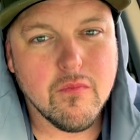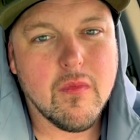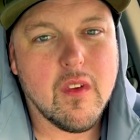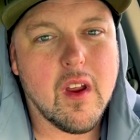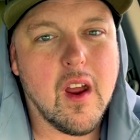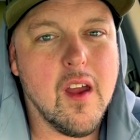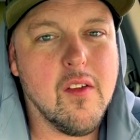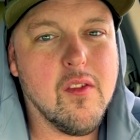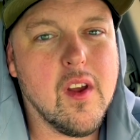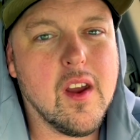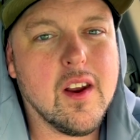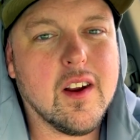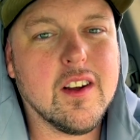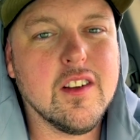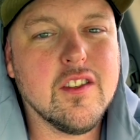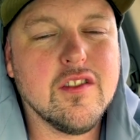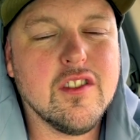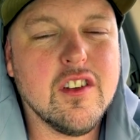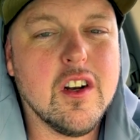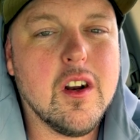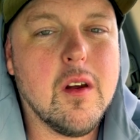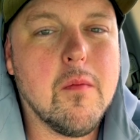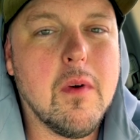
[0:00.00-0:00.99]
And like I
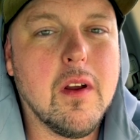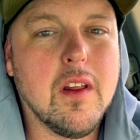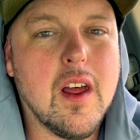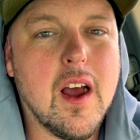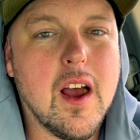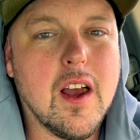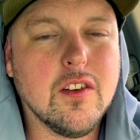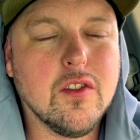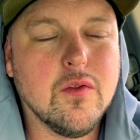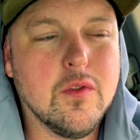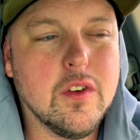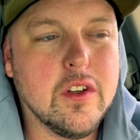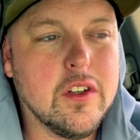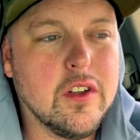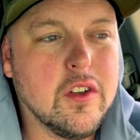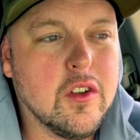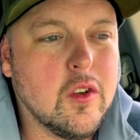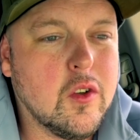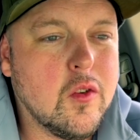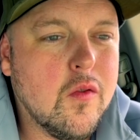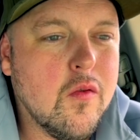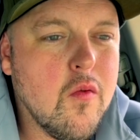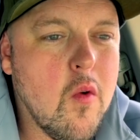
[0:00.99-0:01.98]
said on my last
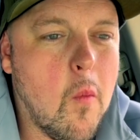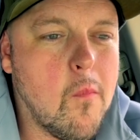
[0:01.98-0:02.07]
video,